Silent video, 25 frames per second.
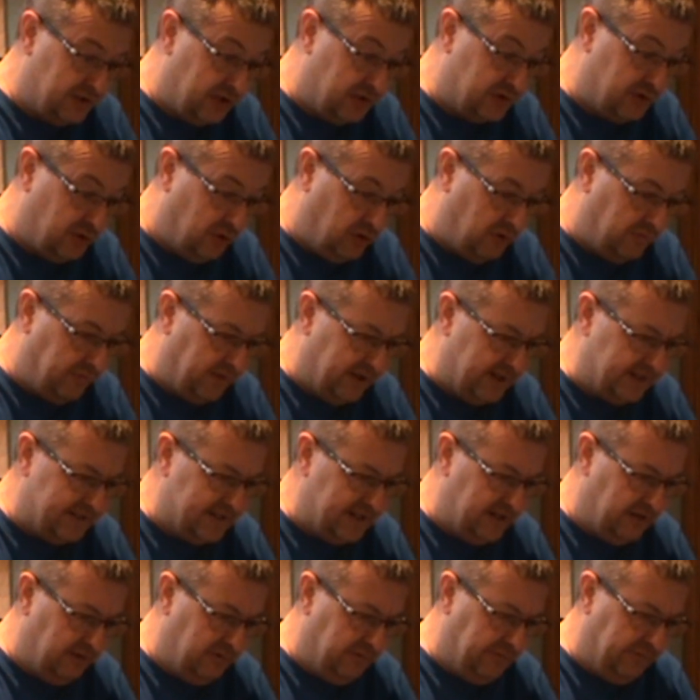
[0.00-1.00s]
talk for
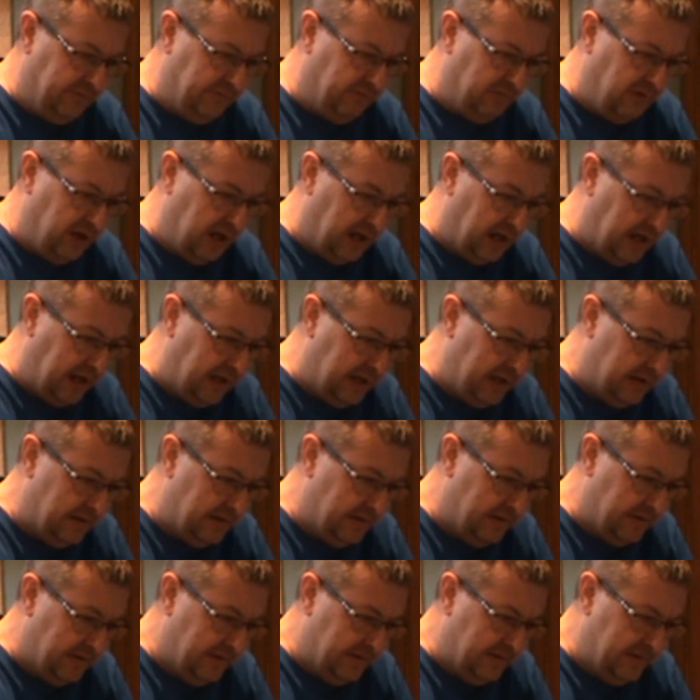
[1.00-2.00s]
itself, really,
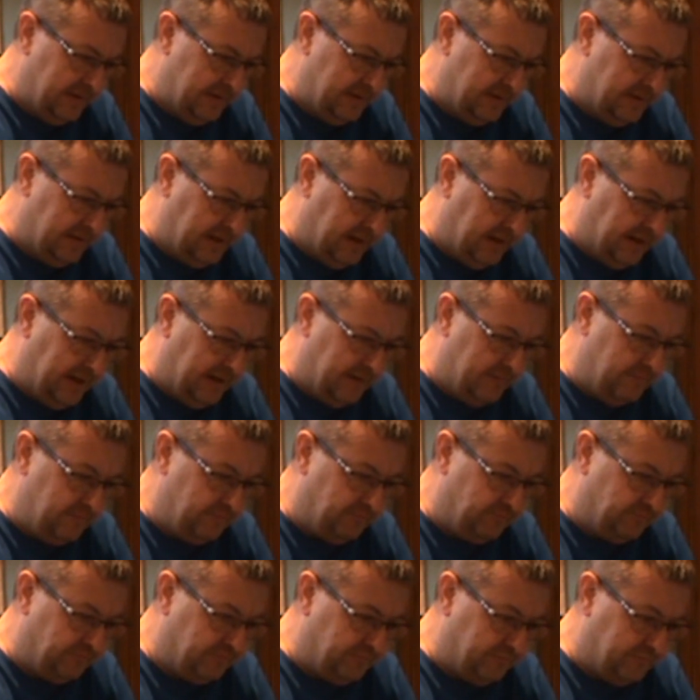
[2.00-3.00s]

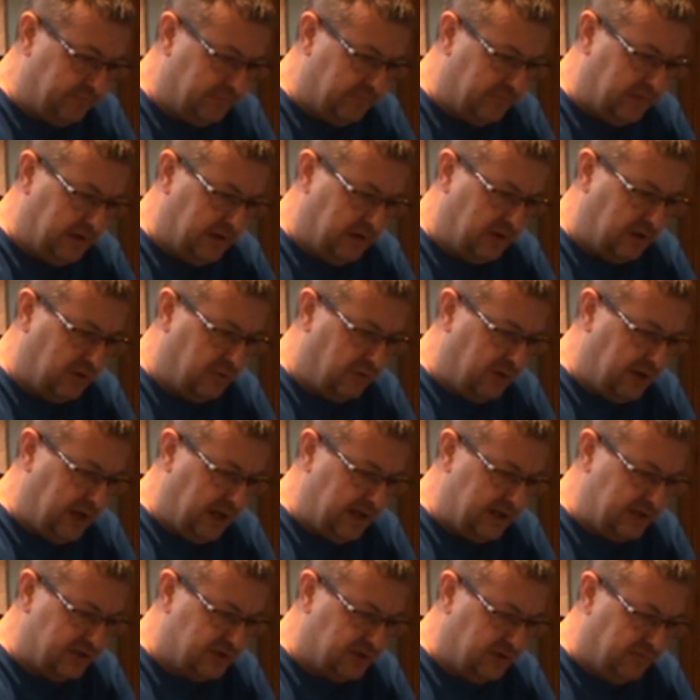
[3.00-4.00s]
and
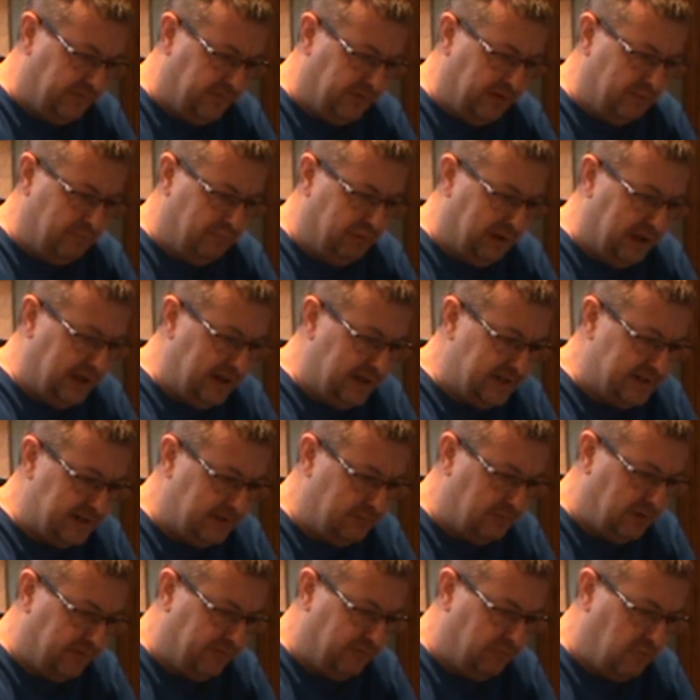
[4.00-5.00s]
create something
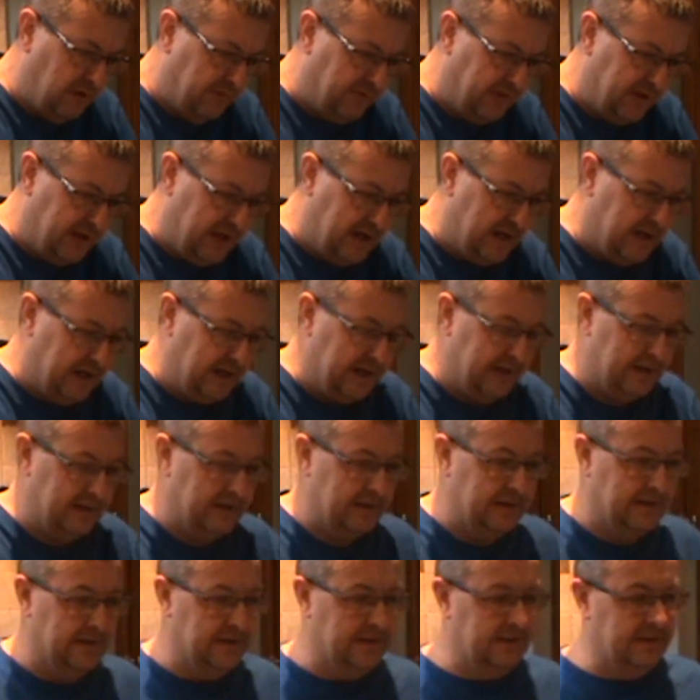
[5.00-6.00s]
pleasing with the eye.
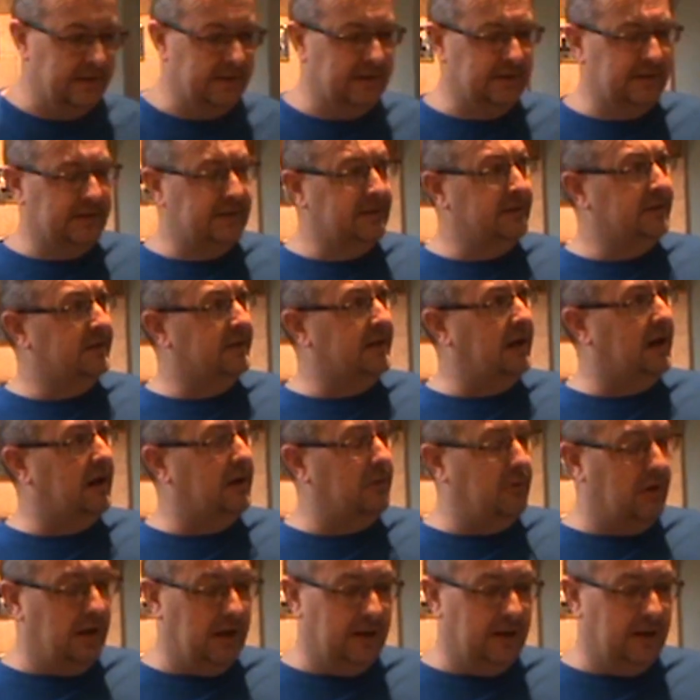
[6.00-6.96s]
Now,